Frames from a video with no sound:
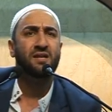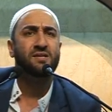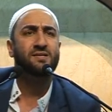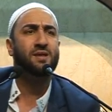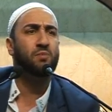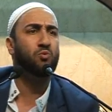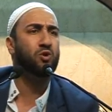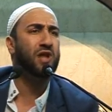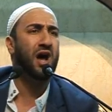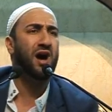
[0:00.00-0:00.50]

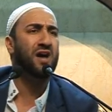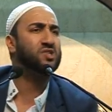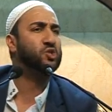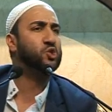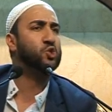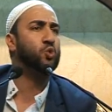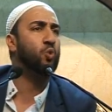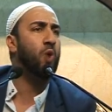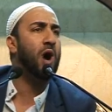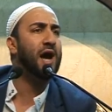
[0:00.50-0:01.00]
Someone
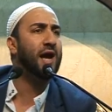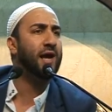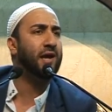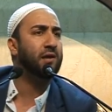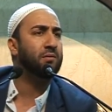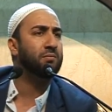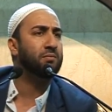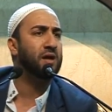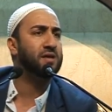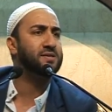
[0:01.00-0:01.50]
asks why?
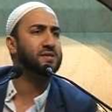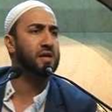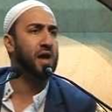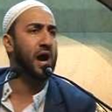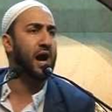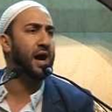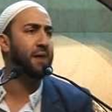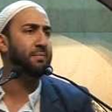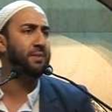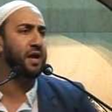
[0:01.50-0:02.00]
As in
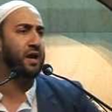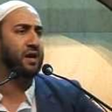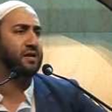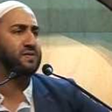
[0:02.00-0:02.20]
Amina